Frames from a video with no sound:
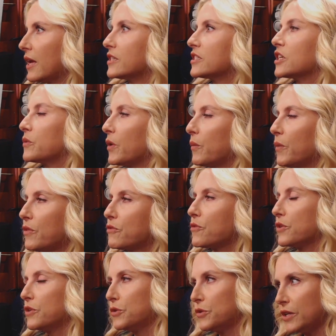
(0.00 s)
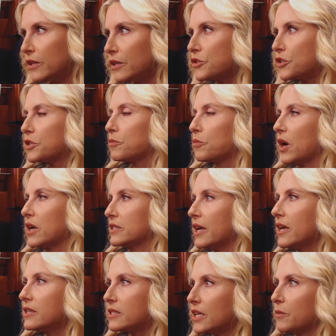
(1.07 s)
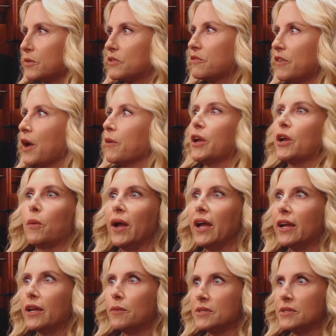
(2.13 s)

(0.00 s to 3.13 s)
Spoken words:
And so we went through the due diligence process, and it was very quick.